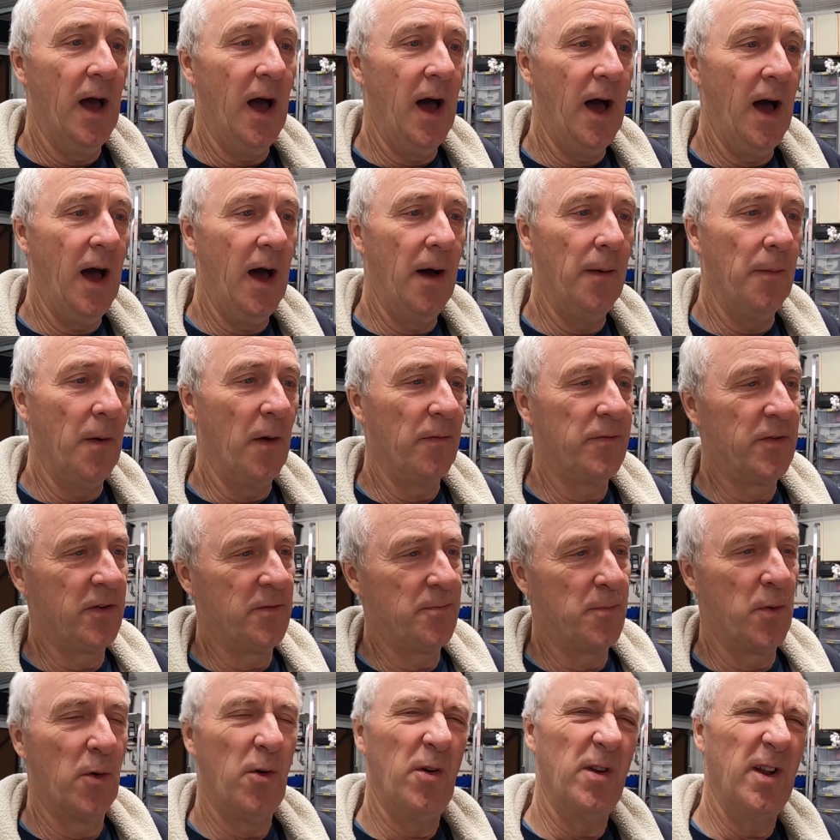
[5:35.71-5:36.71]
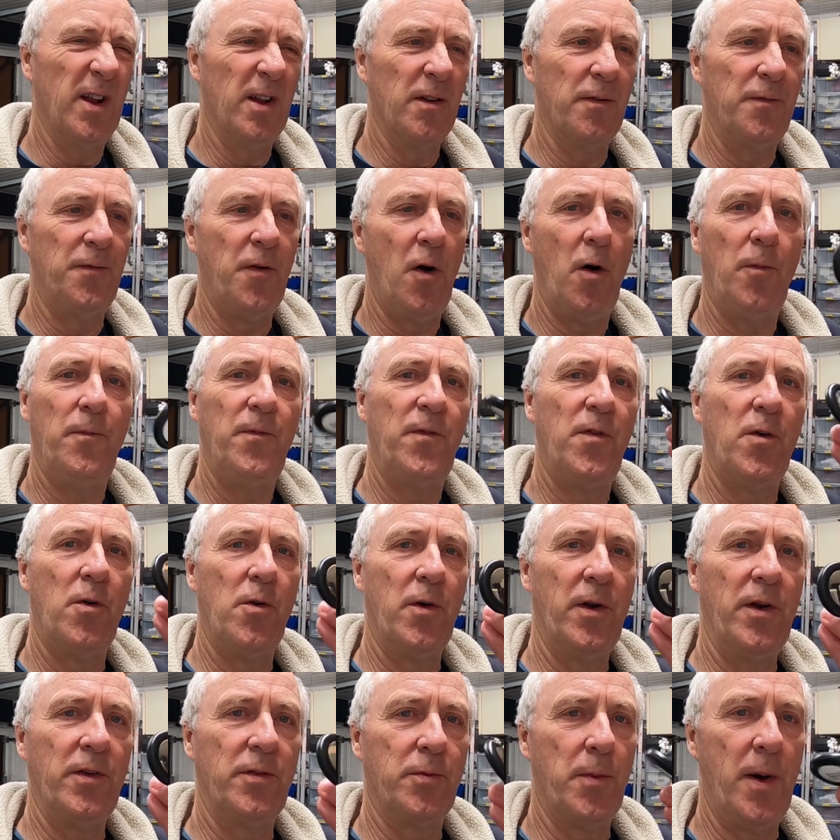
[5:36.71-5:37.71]
I've just bought a little fob
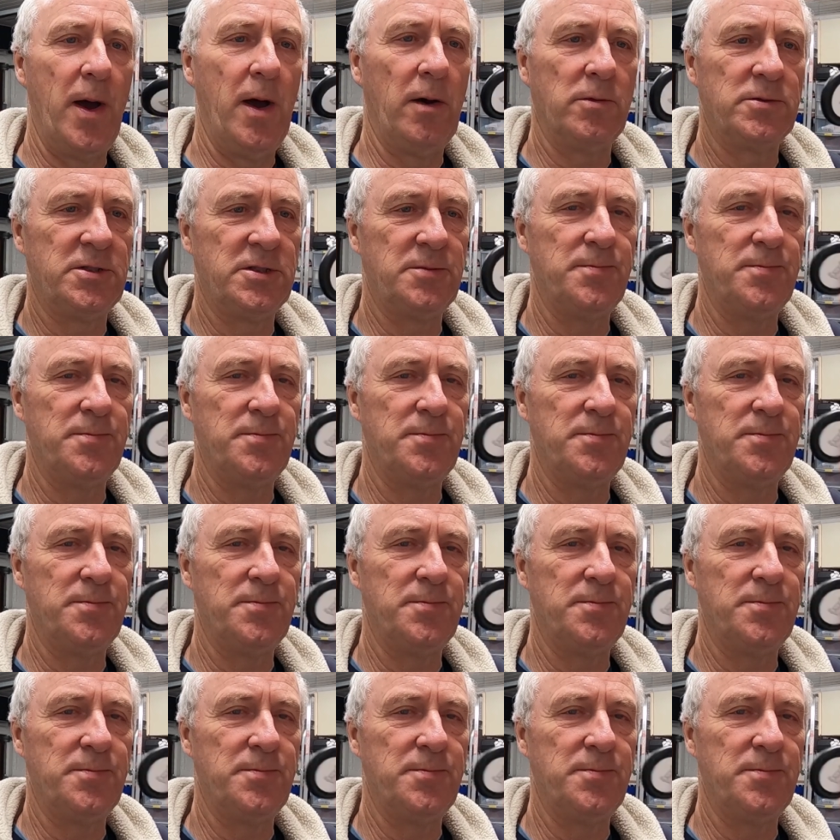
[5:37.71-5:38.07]
for it as well,